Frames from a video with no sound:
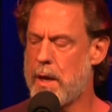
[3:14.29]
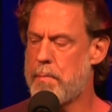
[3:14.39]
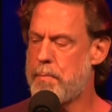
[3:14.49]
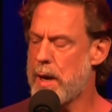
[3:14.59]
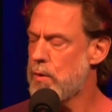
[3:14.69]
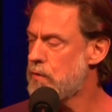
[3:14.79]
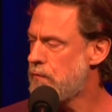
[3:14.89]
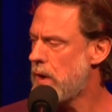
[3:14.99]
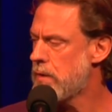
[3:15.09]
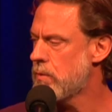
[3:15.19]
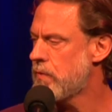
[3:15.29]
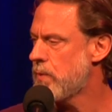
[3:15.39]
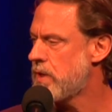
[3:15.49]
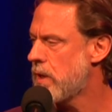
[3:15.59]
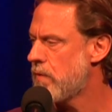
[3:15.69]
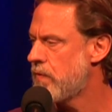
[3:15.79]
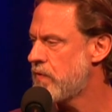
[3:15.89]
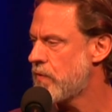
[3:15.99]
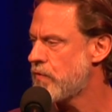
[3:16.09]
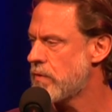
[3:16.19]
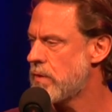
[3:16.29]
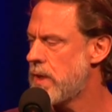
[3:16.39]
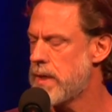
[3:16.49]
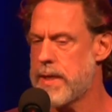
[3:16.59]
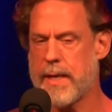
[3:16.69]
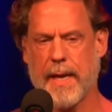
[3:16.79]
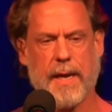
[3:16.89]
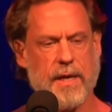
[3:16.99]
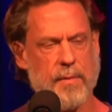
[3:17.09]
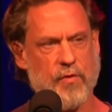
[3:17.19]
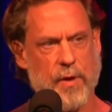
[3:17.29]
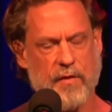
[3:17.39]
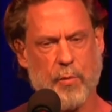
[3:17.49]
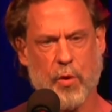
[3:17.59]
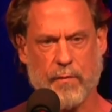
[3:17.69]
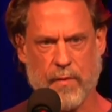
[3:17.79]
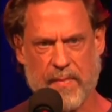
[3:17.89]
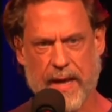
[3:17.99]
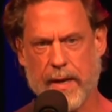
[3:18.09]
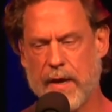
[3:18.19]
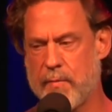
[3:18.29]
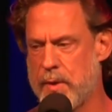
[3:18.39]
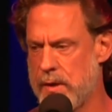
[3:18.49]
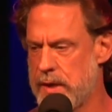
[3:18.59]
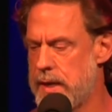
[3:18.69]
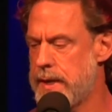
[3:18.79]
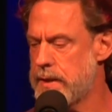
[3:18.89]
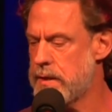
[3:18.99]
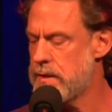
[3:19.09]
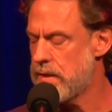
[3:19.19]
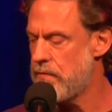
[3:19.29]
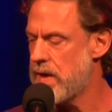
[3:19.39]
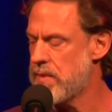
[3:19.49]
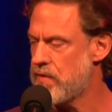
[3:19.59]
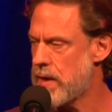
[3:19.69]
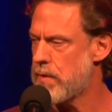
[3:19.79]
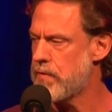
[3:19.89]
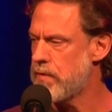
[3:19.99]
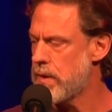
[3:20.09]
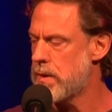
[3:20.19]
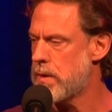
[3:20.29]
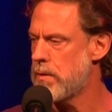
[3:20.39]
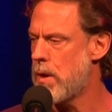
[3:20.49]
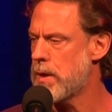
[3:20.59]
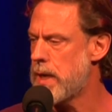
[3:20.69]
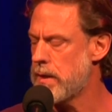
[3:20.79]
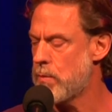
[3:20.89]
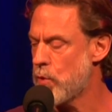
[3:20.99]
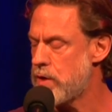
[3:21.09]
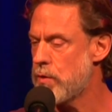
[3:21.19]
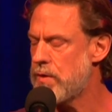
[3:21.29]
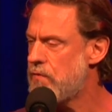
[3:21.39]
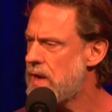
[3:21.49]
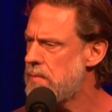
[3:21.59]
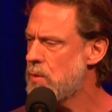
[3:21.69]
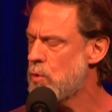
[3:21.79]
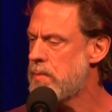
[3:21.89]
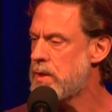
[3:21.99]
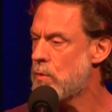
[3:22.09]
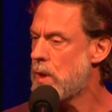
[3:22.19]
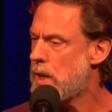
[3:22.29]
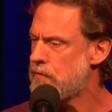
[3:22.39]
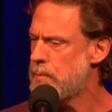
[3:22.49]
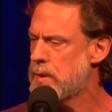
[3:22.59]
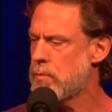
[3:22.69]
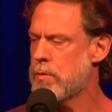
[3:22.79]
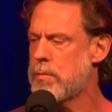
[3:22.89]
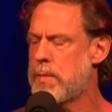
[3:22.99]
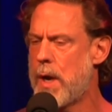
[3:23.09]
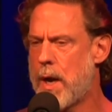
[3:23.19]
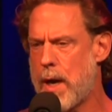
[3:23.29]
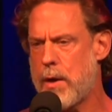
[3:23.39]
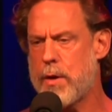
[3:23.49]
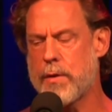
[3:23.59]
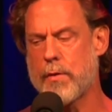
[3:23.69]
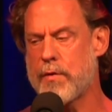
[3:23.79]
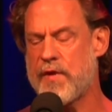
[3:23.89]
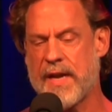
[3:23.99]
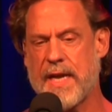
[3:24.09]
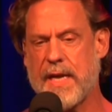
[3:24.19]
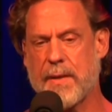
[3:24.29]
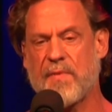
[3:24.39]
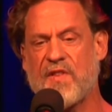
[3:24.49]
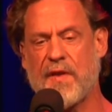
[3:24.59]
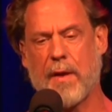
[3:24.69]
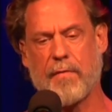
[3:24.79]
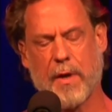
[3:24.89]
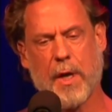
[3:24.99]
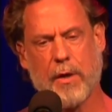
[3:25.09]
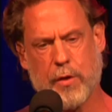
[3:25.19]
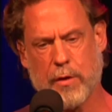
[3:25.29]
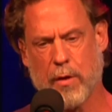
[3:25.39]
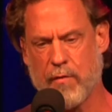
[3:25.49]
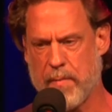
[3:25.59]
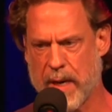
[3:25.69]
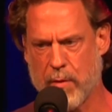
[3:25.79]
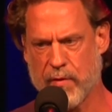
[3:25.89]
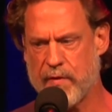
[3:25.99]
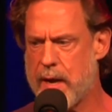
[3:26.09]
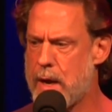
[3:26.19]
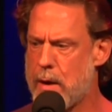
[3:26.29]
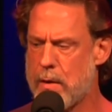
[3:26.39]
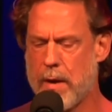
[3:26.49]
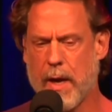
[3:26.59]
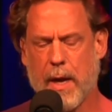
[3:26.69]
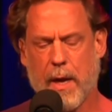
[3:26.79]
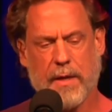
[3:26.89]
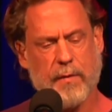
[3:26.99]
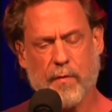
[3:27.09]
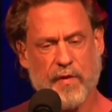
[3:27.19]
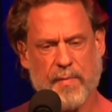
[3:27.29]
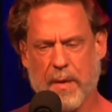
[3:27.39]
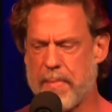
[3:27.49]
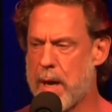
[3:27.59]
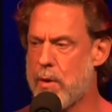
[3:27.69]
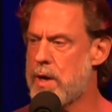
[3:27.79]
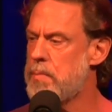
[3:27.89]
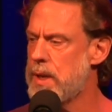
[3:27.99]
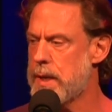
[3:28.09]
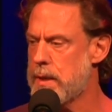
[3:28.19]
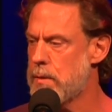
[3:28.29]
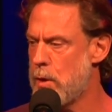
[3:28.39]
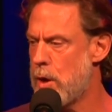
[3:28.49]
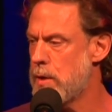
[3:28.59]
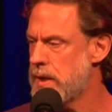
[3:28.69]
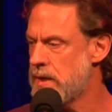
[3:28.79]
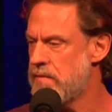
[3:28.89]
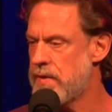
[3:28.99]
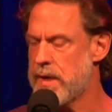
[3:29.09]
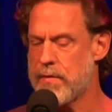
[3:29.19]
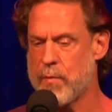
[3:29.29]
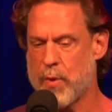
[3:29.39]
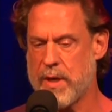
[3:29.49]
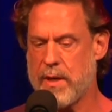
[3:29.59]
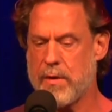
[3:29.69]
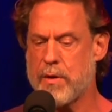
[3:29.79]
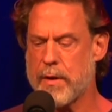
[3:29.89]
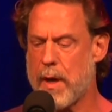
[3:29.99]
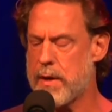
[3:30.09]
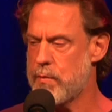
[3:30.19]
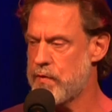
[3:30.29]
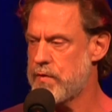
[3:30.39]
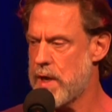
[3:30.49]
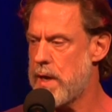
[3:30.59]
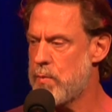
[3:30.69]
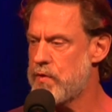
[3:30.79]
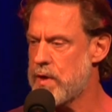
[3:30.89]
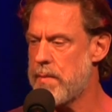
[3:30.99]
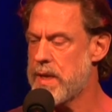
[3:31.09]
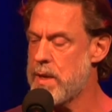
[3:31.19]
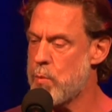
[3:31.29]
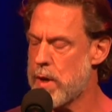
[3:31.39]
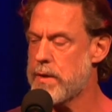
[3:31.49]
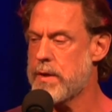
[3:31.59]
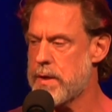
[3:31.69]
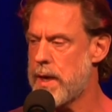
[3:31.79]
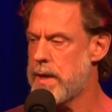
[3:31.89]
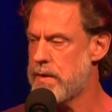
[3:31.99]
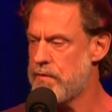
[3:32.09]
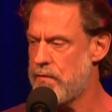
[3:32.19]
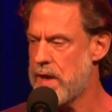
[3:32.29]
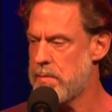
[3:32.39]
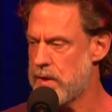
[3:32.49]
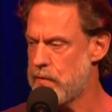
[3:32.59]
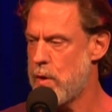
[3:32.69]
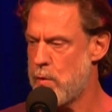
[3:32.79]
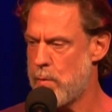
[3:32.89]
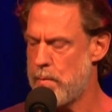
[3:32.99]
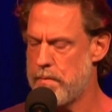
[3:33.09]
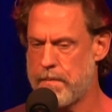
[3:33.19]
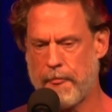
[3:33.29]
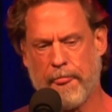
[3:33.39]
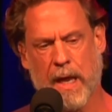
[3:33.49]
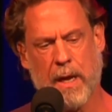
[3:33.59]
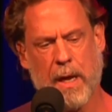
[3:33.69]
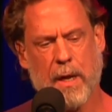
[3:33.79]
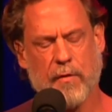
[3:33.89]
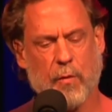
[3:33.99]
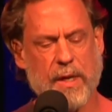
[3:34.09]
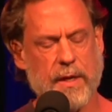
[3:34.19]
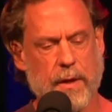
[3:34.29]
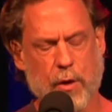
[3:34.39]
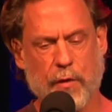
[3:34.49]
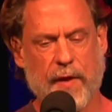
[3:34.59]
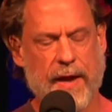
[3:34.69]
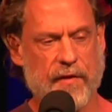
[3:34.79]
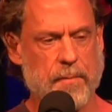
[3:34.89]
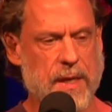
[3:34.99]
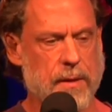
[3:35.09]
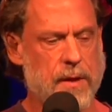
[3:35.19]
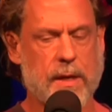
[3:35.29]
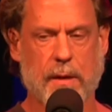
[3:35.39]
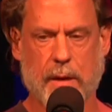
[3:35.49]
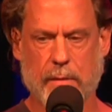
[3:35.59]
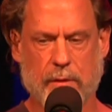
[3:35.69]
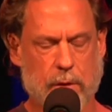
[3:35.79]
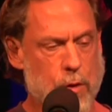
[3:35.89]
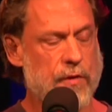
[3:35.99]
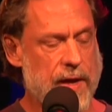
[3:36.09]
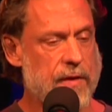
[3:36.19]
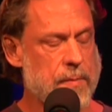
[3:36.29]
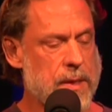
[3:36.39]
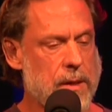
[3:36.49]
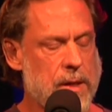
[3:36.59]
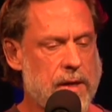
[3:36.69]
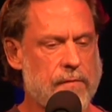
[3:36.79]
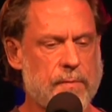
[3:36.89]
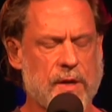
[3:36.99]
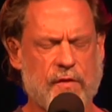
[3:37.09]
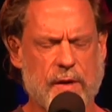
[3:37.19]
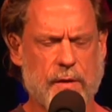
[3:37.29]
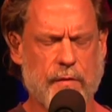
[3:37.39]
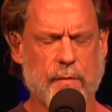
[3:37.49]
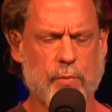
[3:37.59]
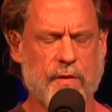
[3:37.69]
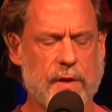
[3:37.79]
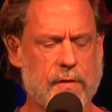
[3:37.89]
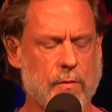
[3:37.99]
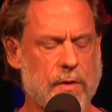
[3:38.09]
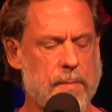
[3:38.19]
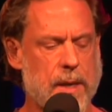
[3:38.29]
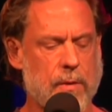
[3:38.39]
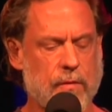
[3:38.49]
Bauer's father was a retired physician, and he had him transported from that hospital in Connecticut to the family's house in Long Island, where he turned the family room into a hospital room, hired a nurse, and he himself took over Bauer's care. This was something Bauer had planned long in advance. When he thought time was coming, he wanted to die in his family's home. So one day the nurse asked me to leave because she had to do some procedure with Bauer.